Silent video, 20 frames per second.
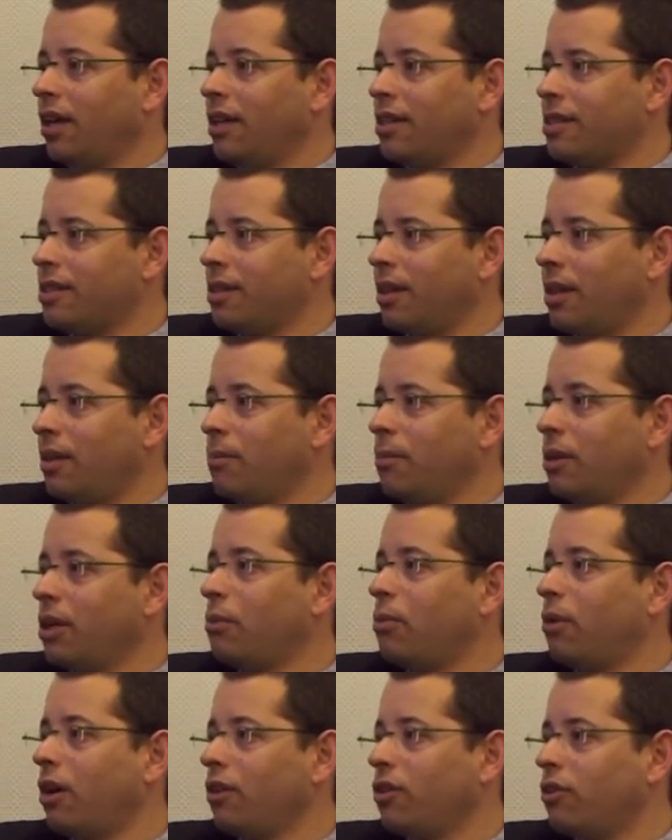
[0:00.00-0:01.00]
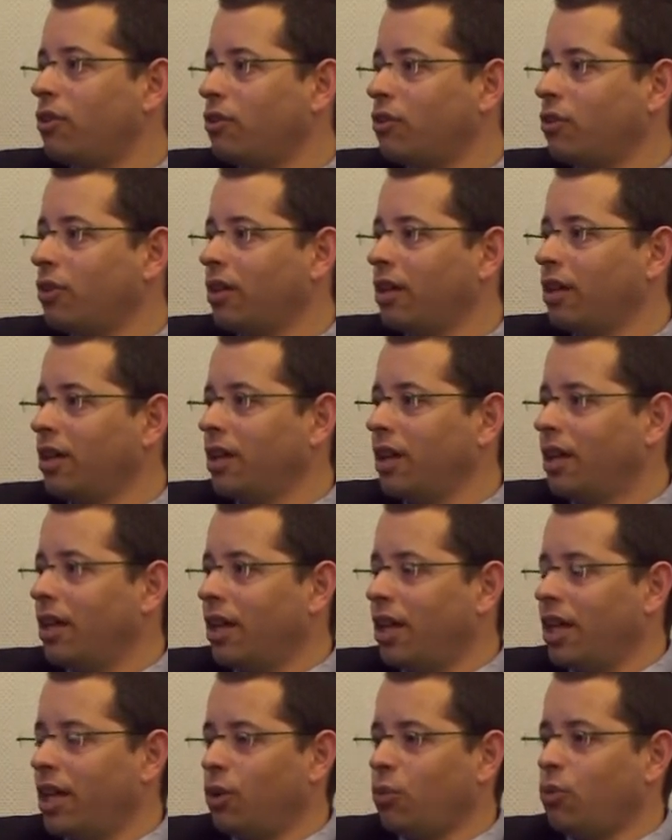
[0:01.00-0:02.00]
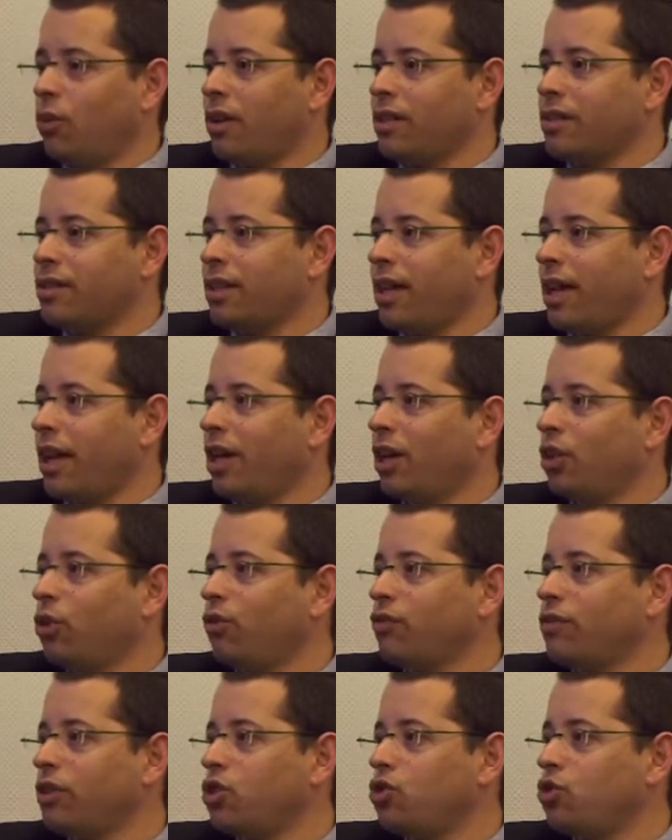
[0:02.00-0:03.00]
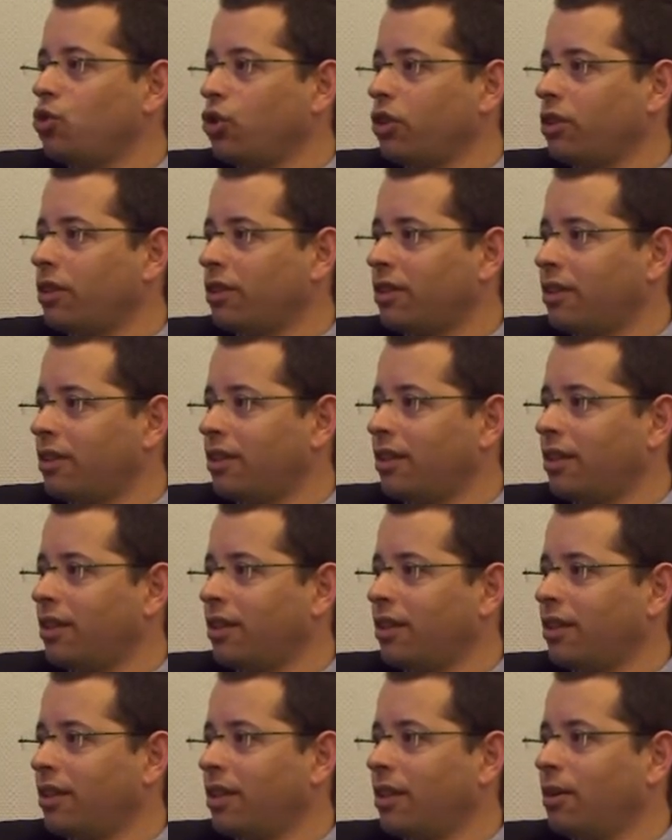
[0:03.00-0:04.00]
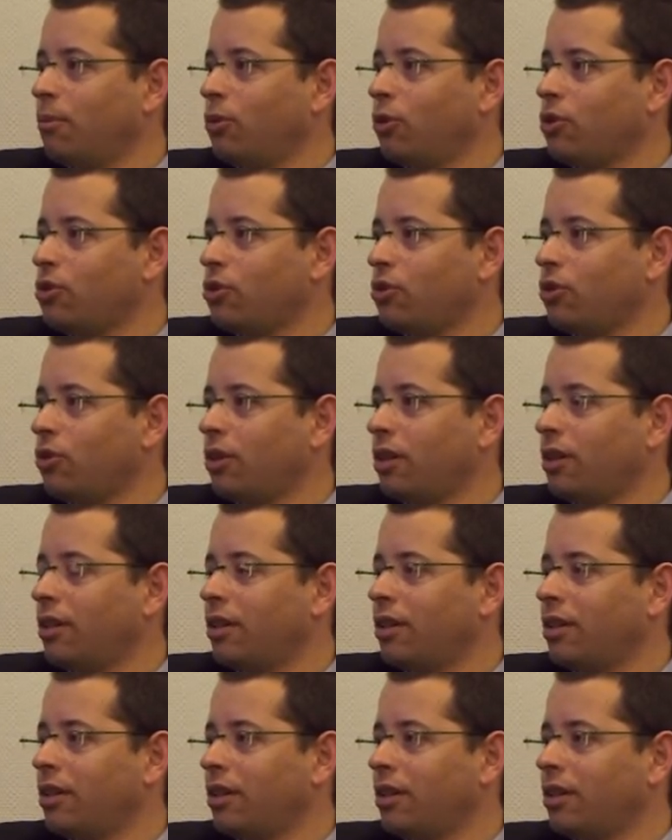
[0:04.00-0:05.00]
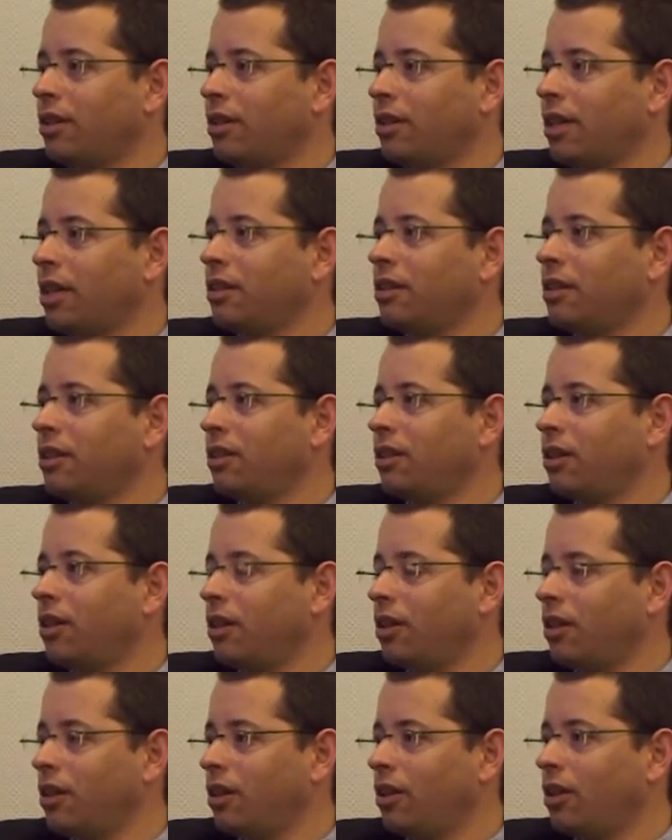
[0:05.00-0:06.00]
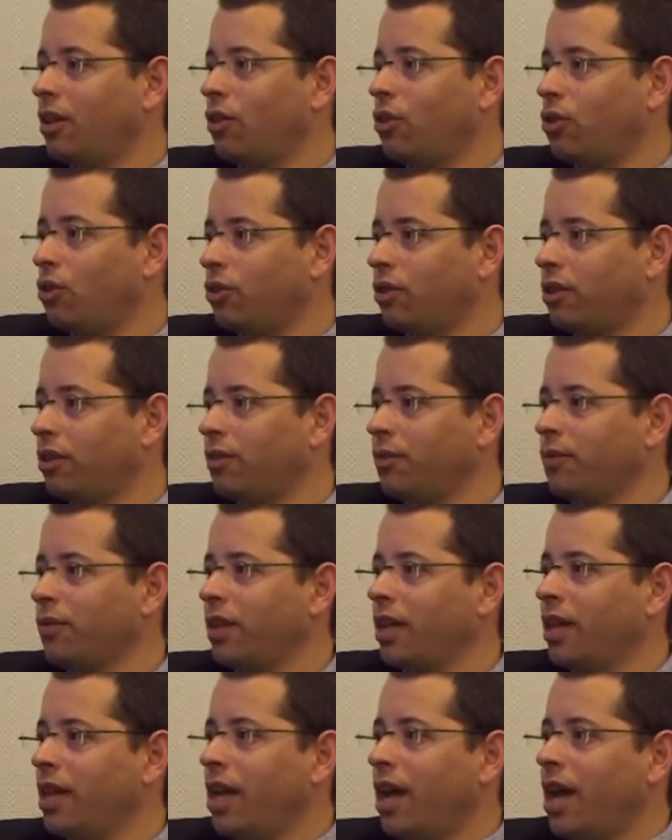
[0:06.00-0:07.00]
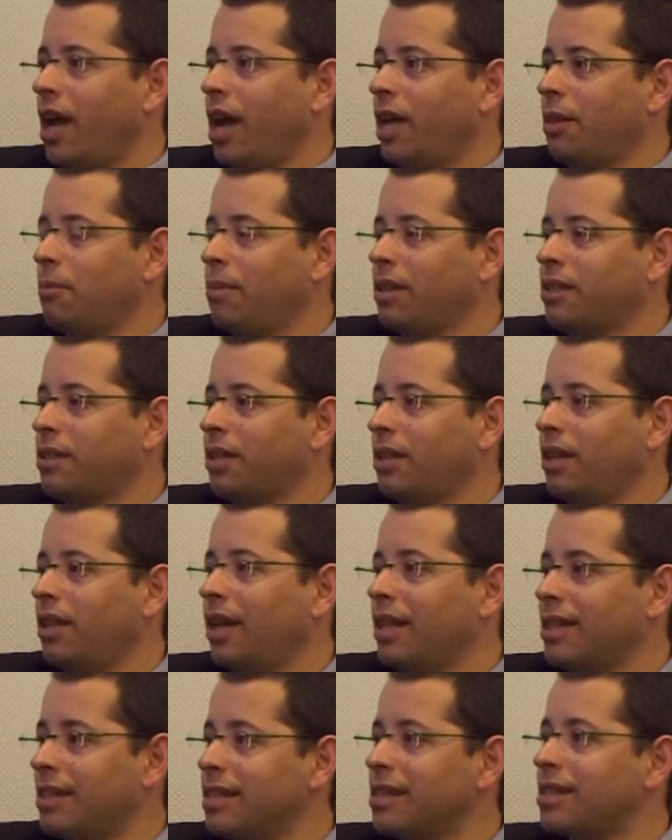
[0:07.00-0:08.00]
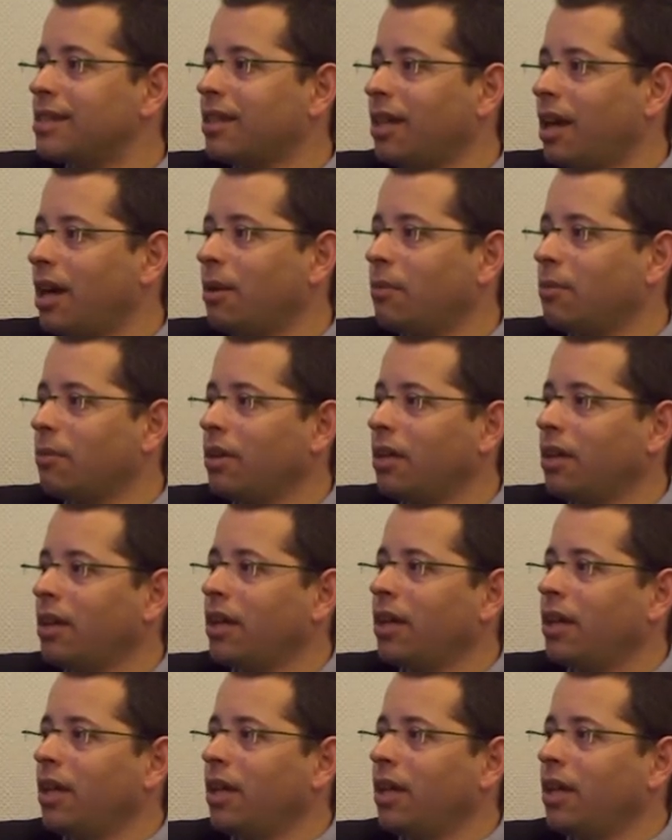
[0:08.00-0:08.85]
his big brother, he was the head of the joint in Moscow in 1930. And basically, at this time,